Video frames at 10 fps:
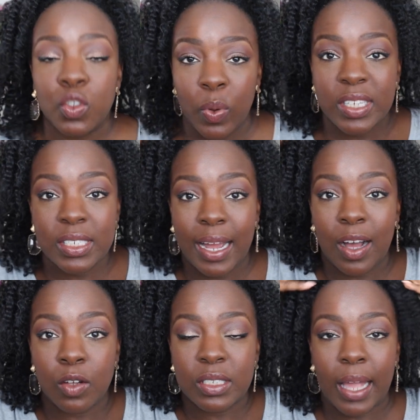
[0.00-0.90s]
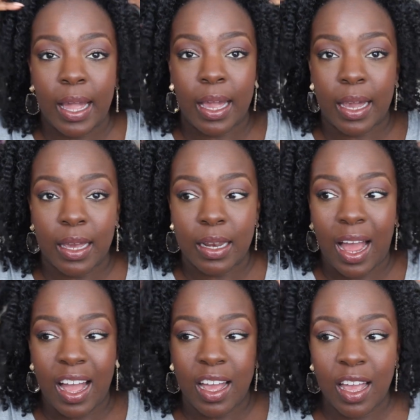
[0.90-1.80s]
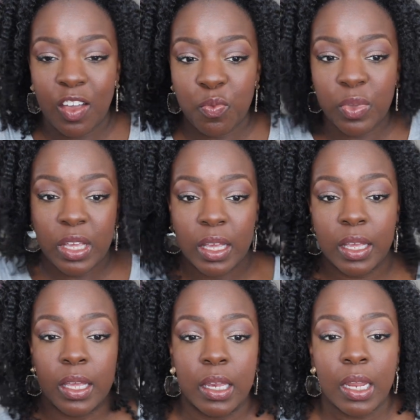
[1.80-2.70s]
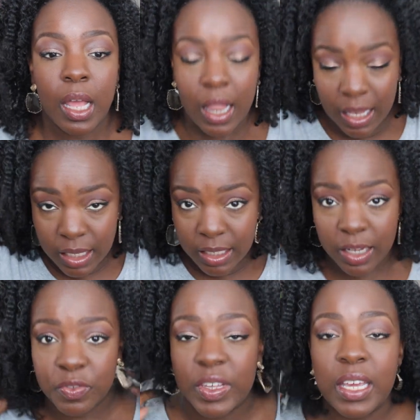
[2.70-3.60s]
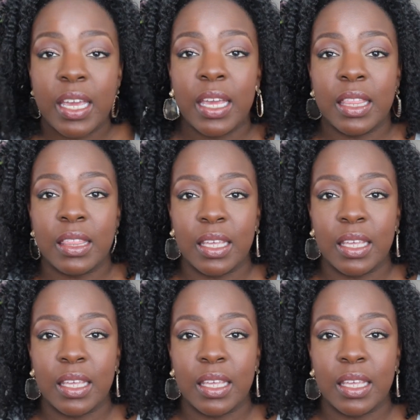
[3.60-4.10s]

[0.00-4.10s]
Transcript: twist out, and I have been loving